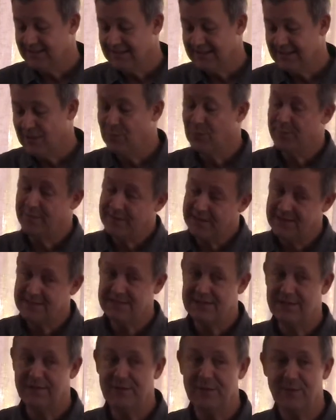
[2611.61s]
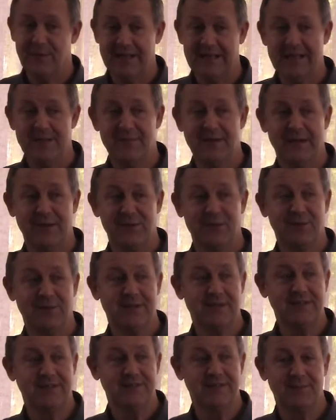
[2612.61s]
It would be easier if he would email it to
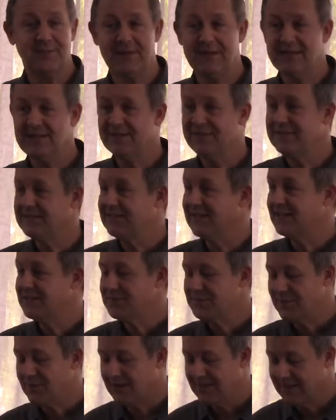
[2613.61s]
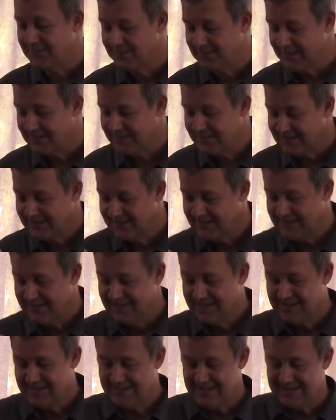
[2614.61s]
us as a PDF attachment, I admit.
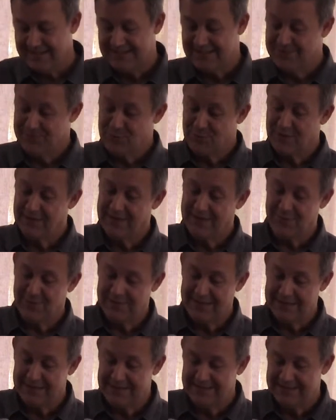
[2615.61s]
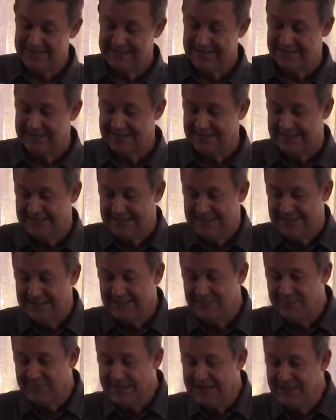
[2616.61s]
It doesn't work that way.
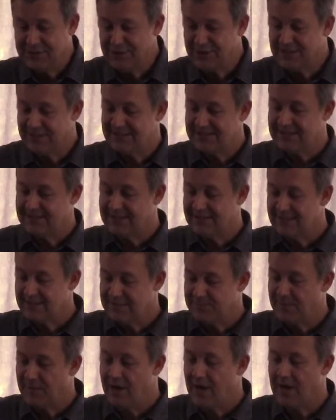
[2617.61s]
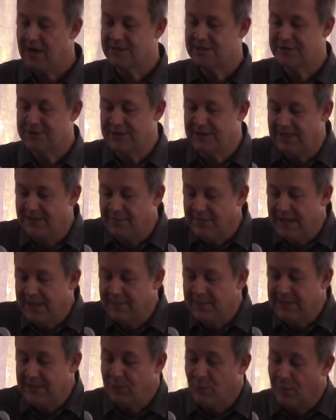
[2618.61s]
But as you consider this past year,
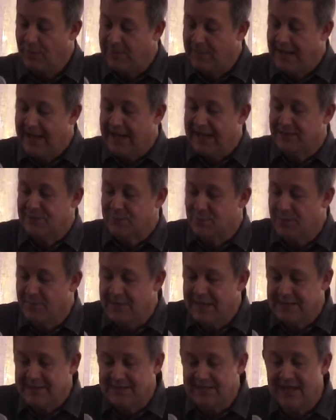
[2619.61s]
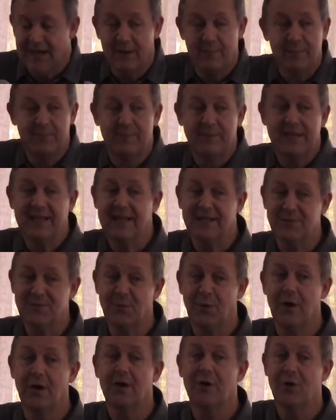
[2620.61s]
maybe your plans were messed up, but guess
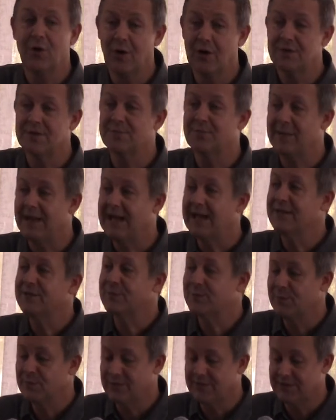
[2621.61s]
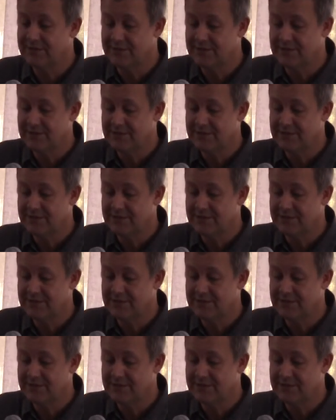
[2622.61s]
what? God's plans weren't.